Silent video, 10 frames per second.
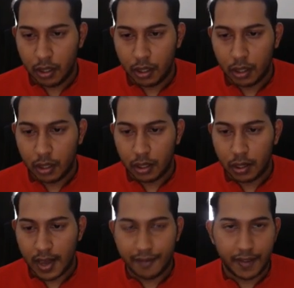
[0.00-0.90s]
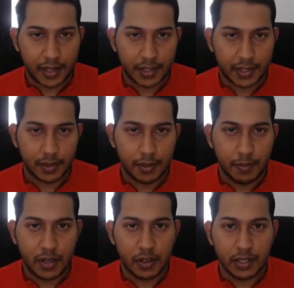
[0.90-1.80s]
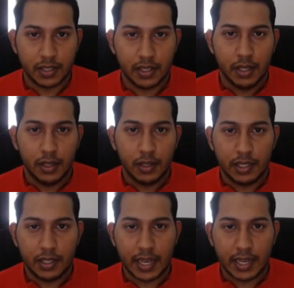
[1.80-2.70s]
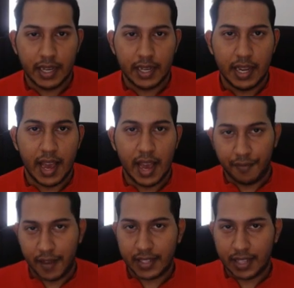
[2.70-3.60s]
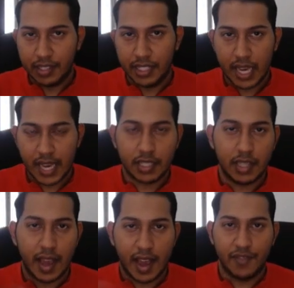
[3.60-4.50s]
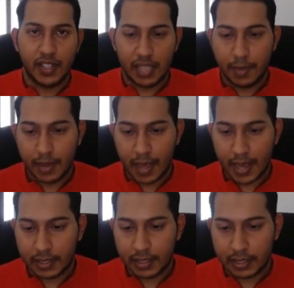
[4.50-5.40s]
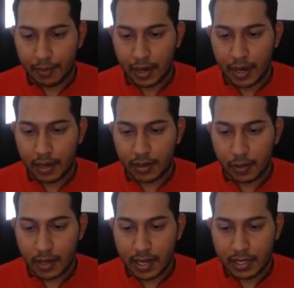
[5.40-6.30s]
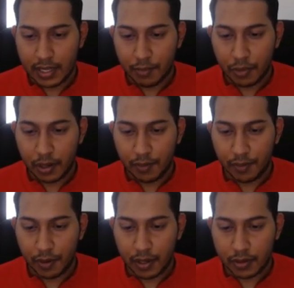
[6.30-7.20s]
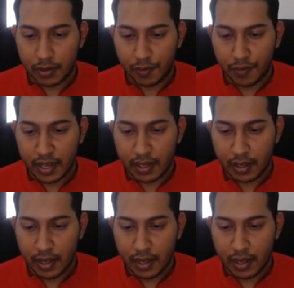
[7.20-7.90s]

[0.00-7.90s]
fx, because technically fx and gx, they have the same x-intercept, right? So it is important for us to find the